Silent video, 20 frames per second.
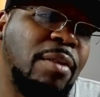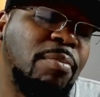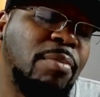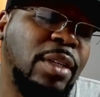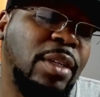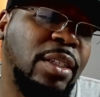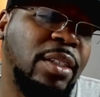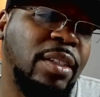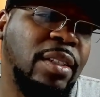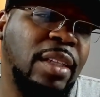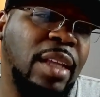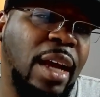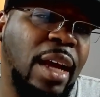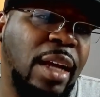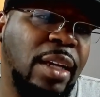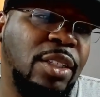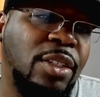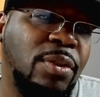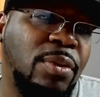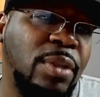mentioned
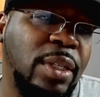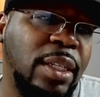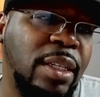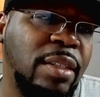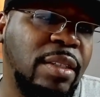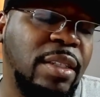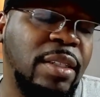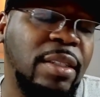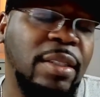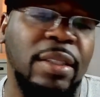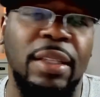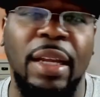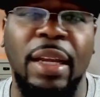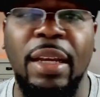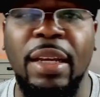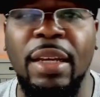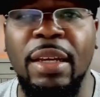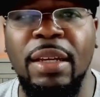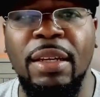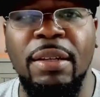Scarlett Johansson's
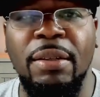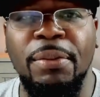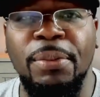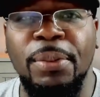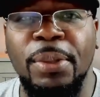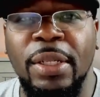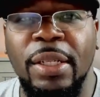name,